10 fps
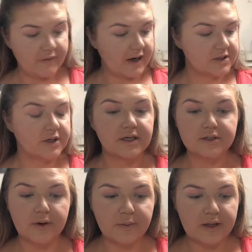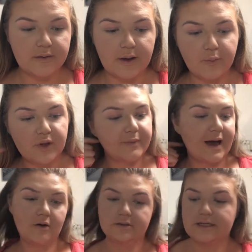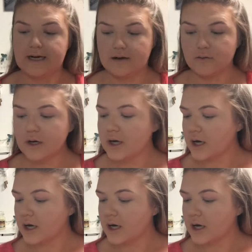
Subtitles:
Right, so he's going in with powder now.